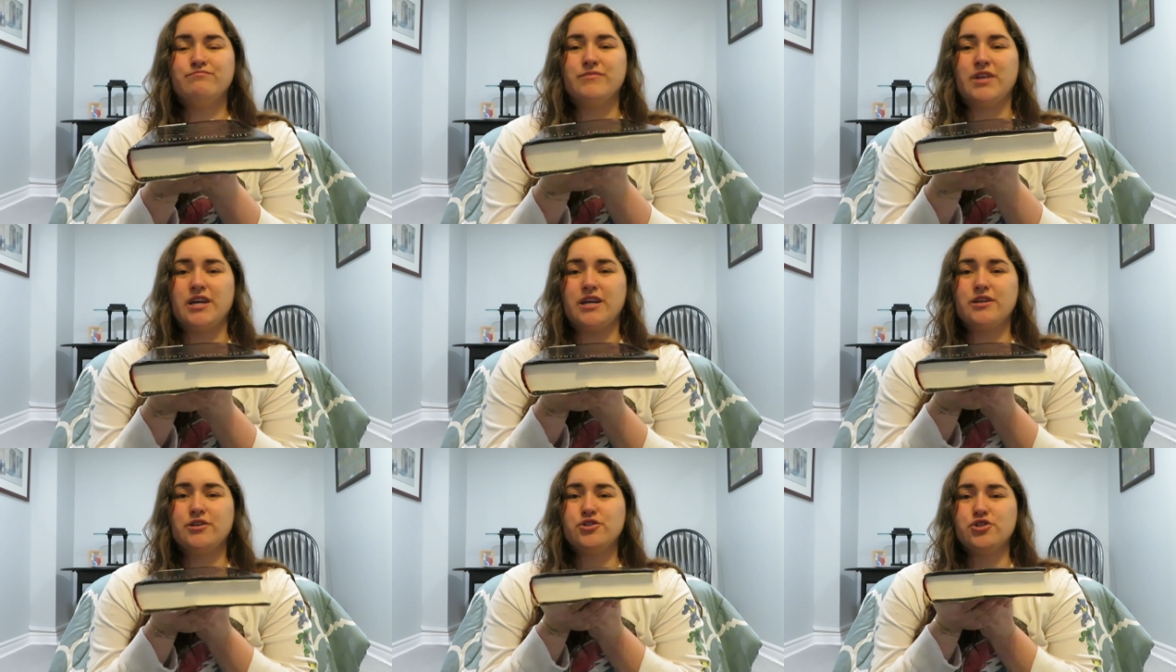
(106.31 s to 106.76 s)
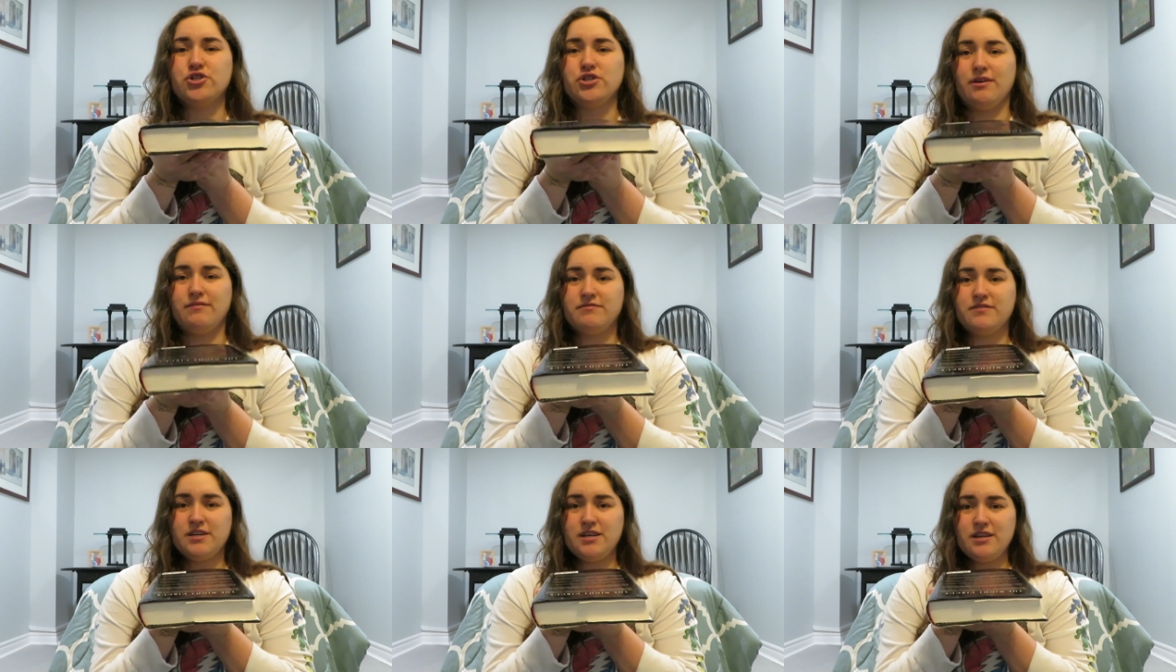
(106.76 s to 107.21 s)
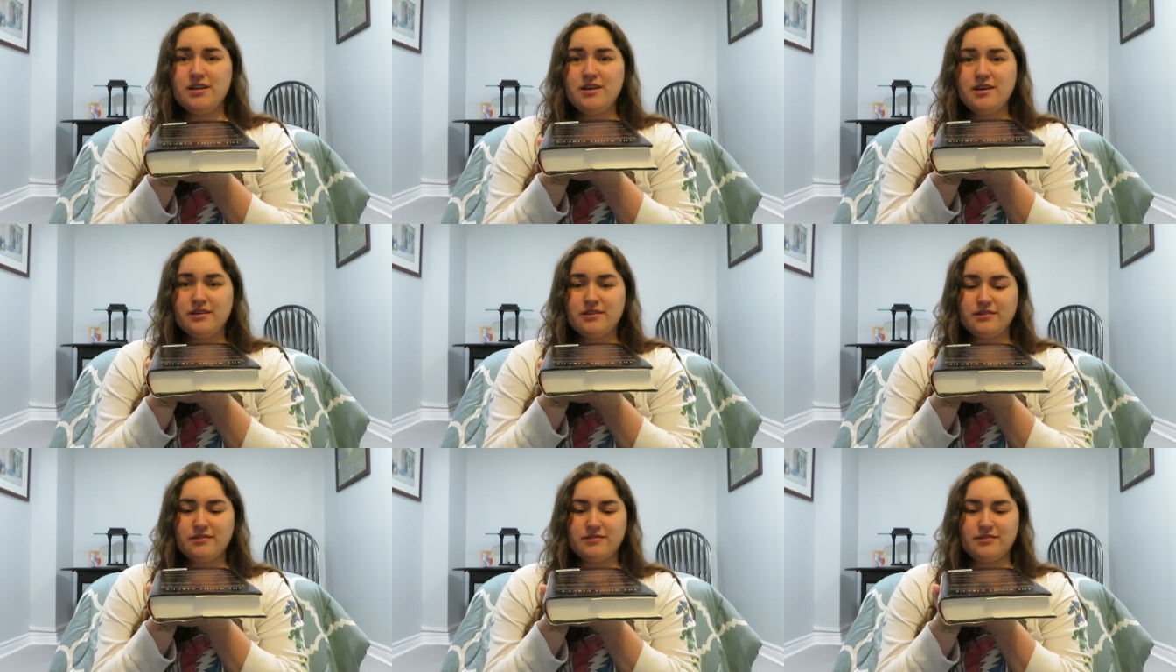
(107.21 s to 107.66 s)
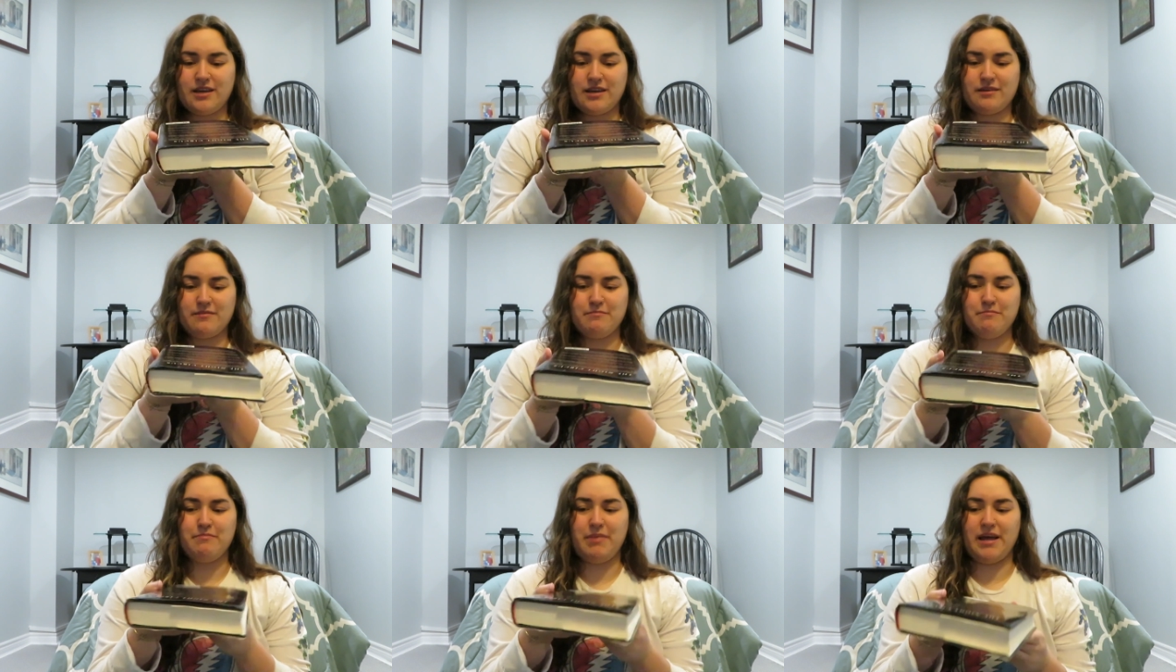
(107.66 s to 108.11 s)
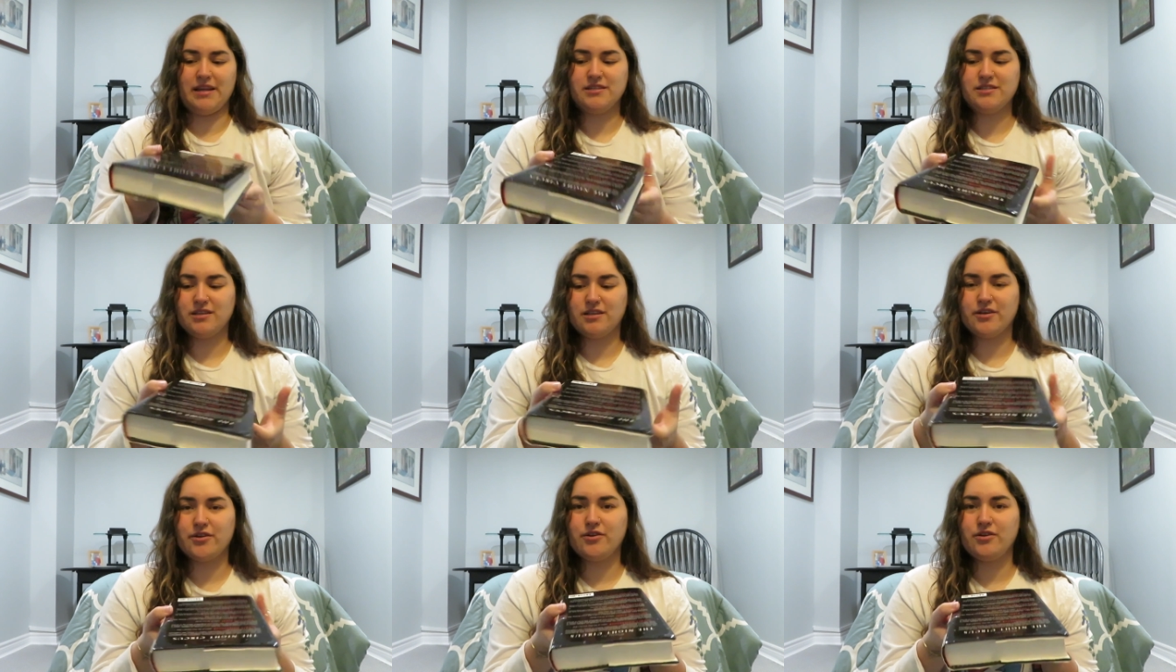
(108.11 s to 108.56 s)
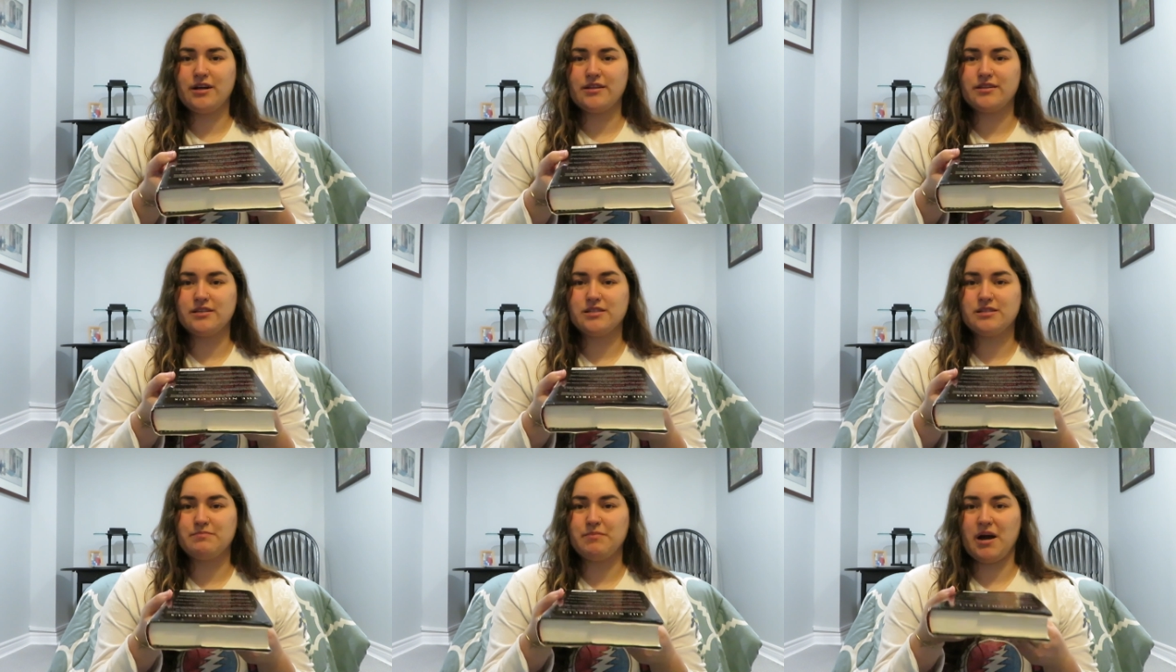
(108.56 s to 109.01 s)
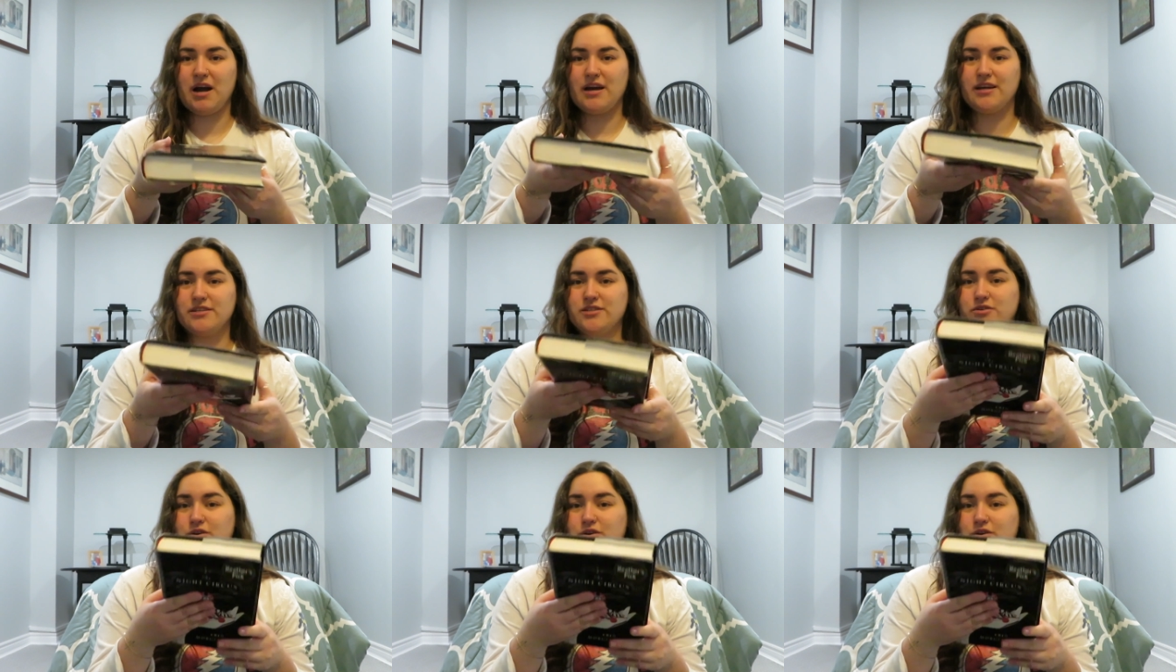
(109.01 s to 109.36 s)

like shifted, like bent a little at the spine,